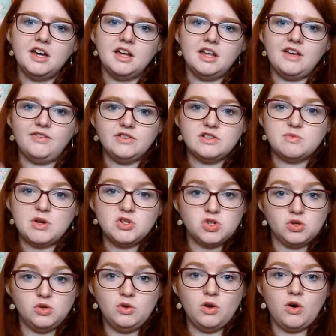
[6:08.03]
If you spend
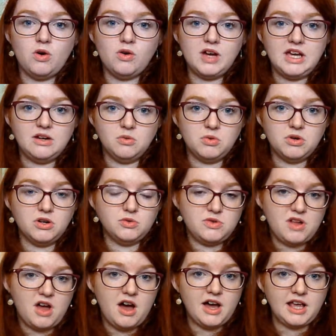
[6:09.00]
too long in a world with
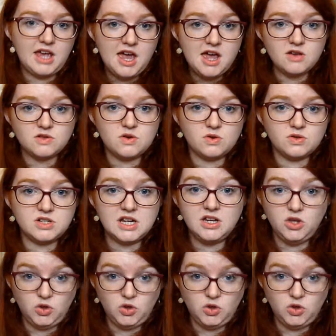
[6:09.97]
a high chaos content,